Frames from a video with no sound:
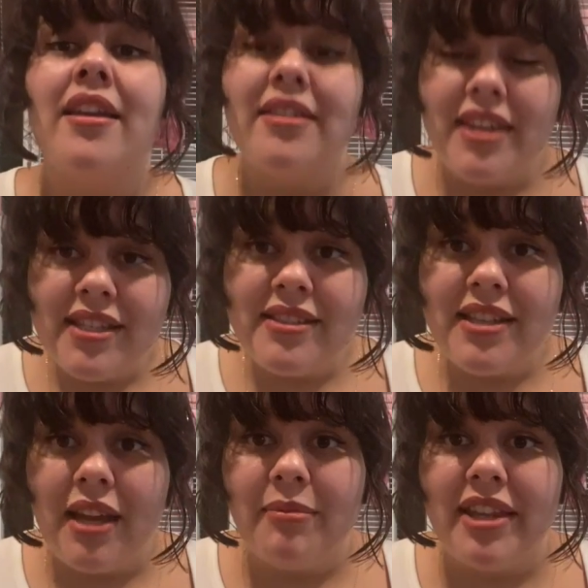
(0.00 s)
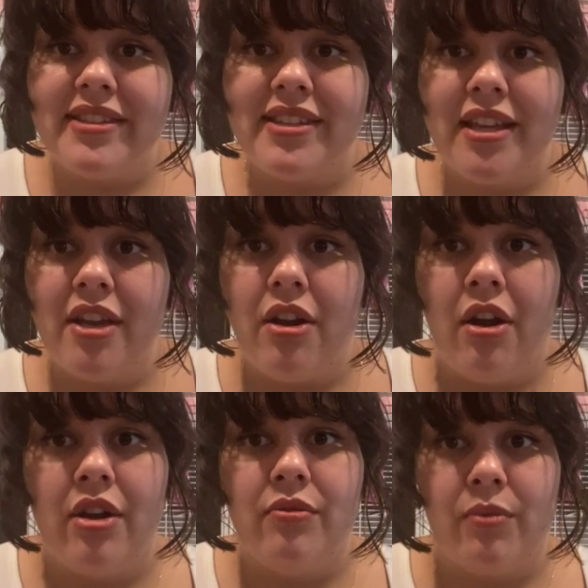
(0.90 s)
This time, let's sing it
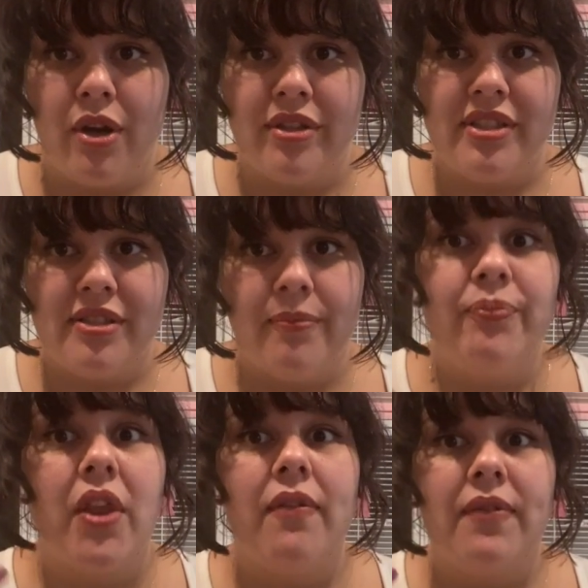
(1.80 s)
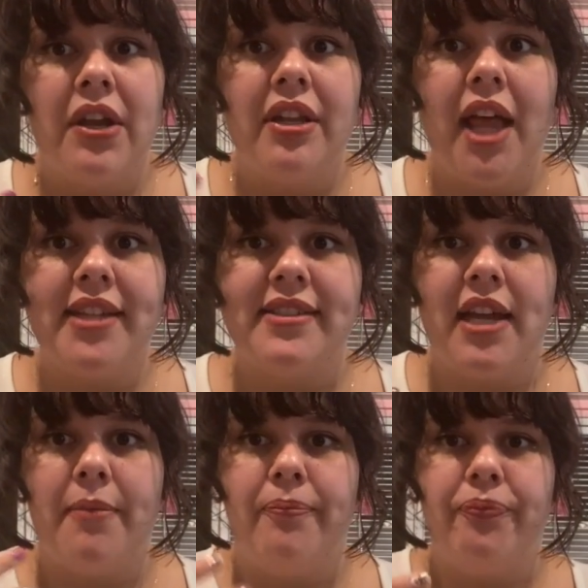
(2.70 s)
on words. Very last
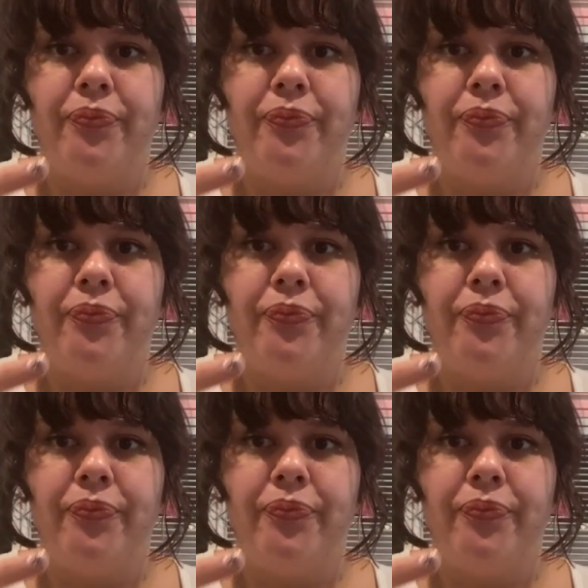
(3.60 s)
time.